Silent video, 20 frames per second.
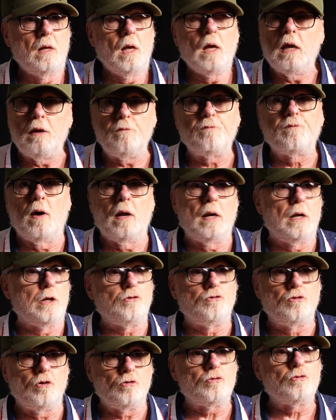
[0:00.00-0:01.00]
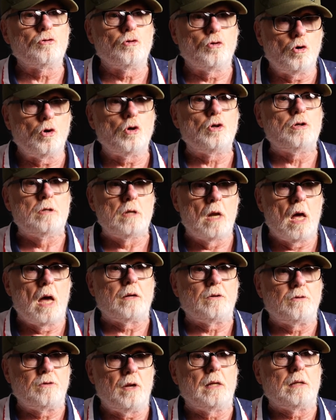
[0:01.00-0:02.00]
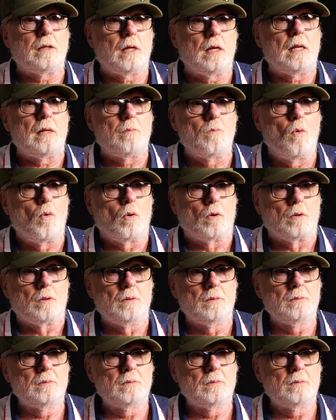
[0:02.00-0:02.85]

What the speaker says: He finally just could not take any more.